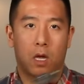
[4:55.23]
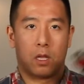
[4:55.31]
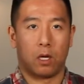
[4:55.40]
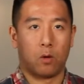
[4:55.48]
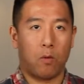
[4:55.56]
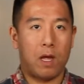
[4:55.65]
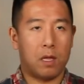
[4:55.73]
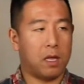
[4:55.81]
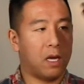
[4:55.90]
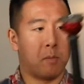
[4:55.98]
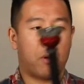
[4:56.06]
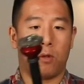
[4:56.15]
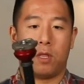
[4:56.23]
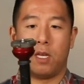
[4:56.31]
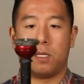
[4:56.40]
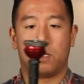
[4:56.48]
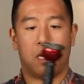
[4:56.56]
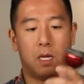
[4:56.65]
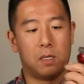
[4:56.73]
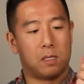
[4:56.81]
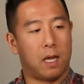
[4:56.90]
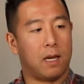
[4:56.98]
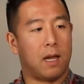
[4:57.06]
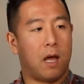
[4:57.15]
The great thing about this is
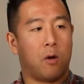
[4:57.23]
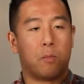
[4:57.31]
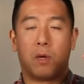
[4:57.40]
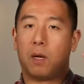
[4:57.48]
that now it